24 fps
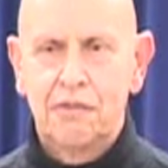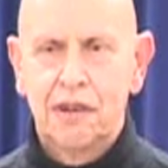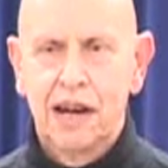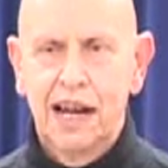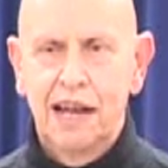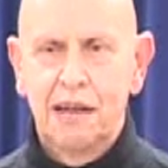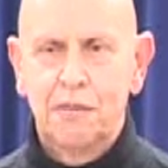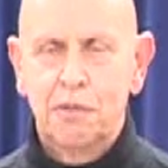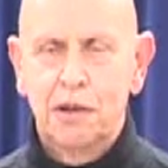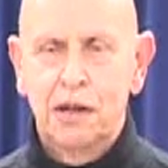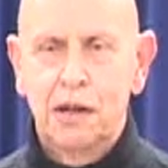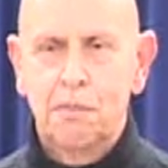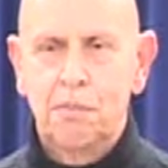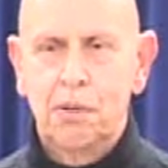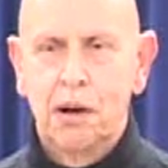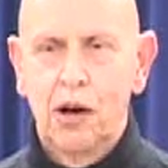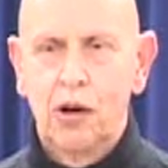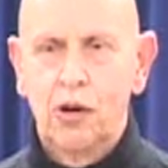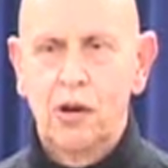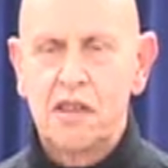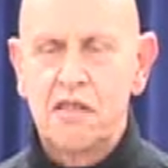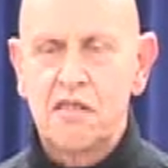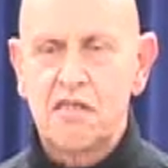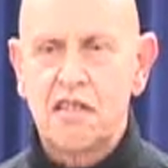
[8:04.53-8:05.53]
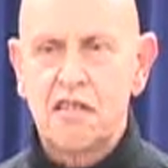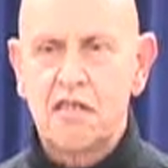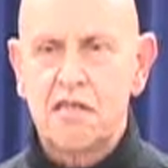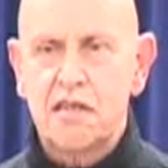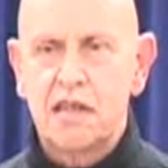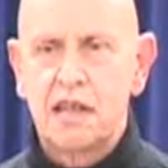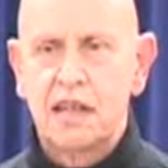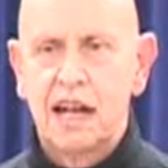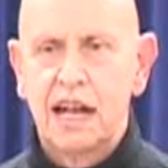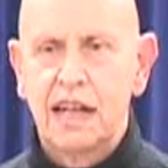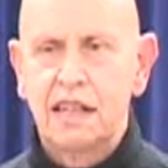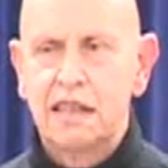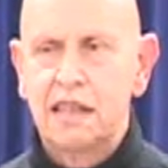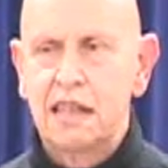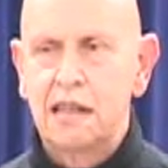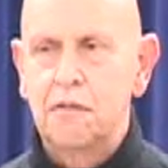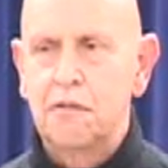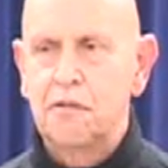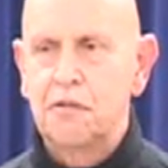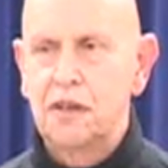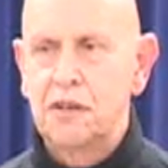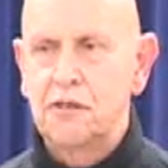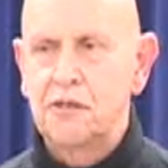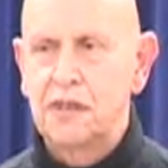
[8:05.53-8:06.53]
I had been a poet since the
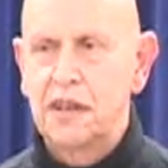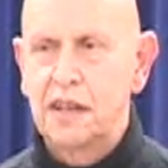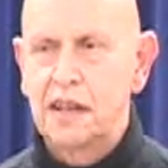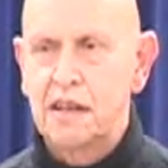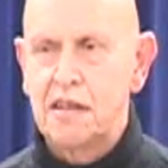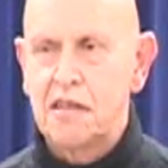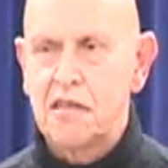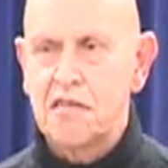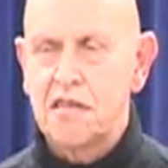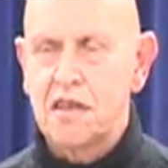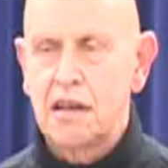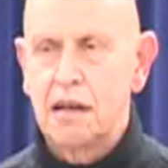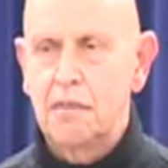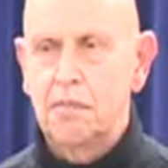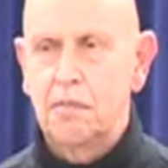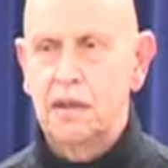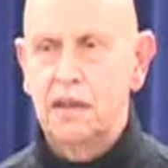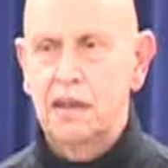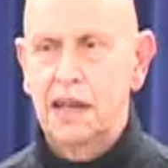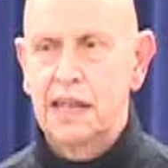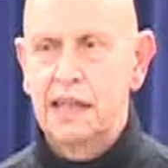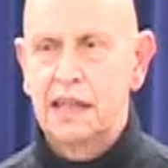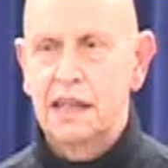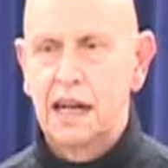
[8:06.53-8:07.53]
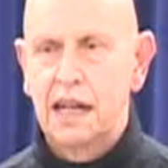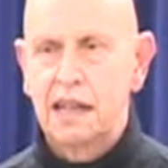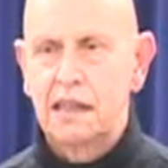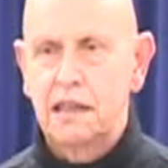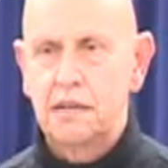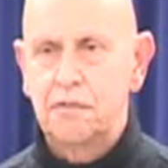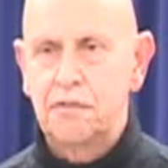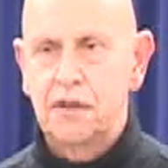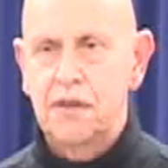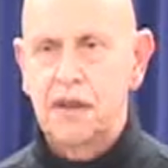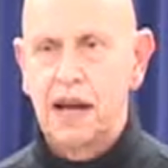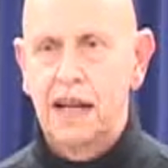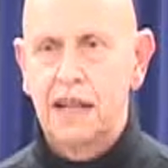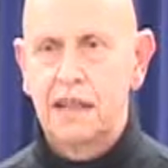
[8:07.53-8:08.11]
1950s, in the late 1950s.